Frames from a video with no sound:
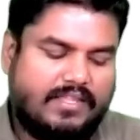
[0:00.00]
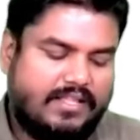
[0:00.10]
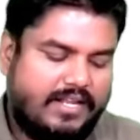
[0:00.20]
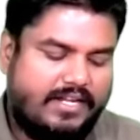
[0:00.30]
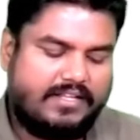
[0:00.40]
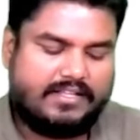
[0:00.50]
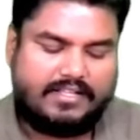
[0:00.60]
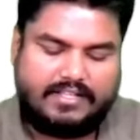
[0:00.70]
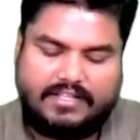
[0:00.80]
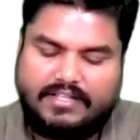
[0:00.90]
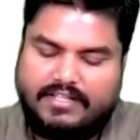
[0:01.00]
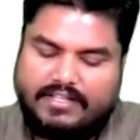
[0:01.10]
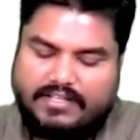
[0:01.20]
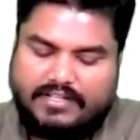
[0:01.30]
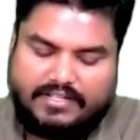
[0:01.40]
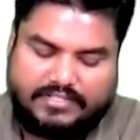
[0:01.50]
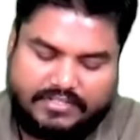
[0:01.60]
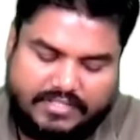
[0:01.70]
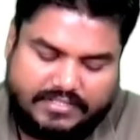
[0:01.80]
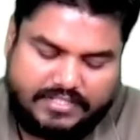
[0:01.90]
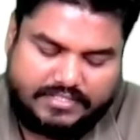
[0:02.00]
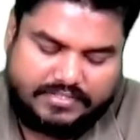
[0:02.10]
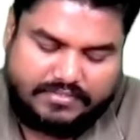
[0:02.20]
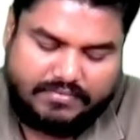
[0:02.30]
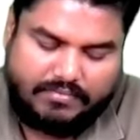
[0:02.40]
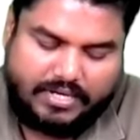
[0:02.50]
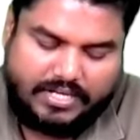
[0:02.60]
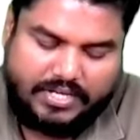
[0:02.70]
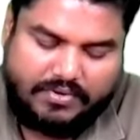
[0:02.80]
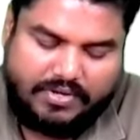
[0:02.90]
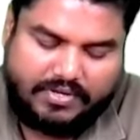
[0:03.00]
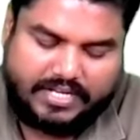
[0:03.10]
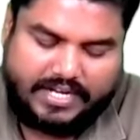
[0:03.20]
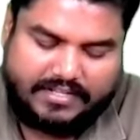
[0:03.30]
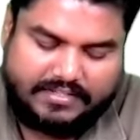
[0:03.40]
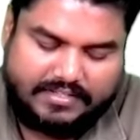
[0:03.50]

right? So, this is one nucleotide